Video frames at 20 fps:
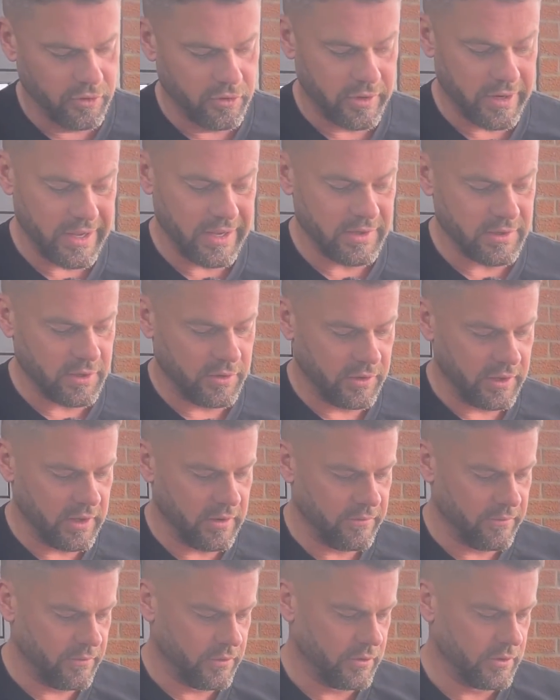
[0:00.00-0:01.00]
and it is on the
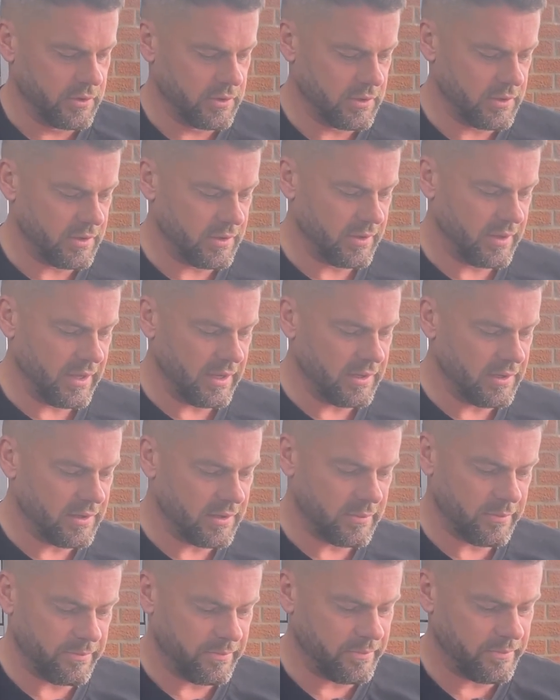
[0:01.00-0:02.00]
invoice, these...
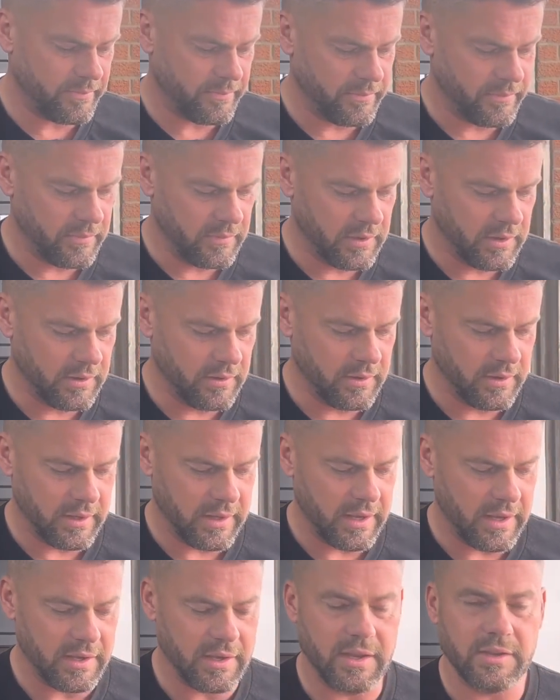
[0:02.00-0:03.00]

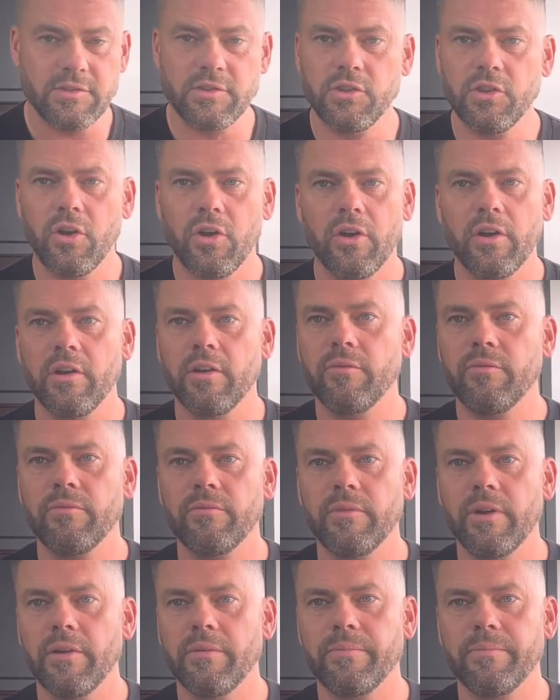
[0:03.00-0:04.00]
It's not
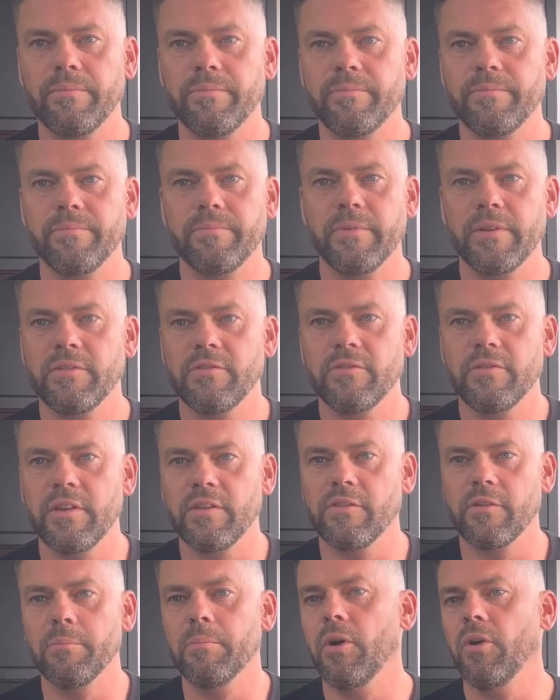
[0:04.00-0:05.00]
it's
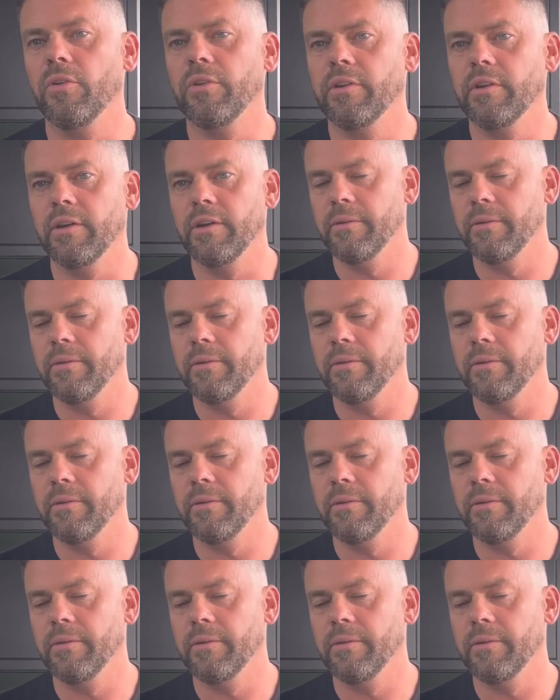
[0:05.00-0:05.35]
a mod, isn't it?